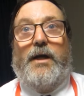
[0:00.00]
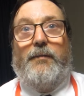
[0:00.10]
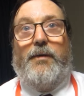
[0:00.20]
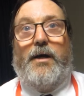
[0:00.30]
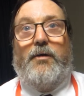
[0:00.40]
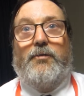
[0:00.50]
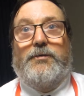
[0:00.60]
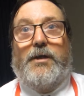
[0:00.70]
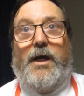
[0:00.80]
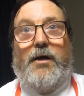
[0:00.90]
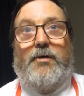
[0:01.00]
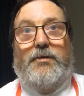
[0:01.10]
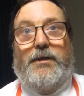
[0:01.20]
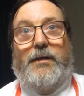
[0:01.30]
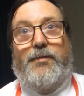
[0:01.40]
about
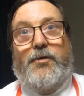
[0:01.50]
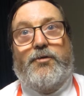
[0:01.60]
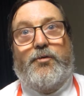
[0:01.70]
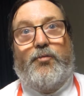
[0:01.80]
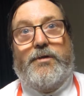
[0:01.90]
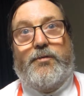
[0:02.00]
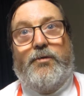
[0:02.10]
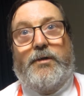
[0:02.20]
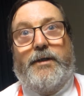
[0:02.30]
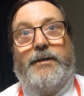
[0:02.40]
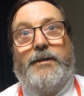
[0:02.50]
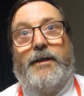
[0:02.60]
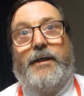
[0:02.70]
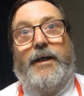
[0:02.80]
how the approach was working,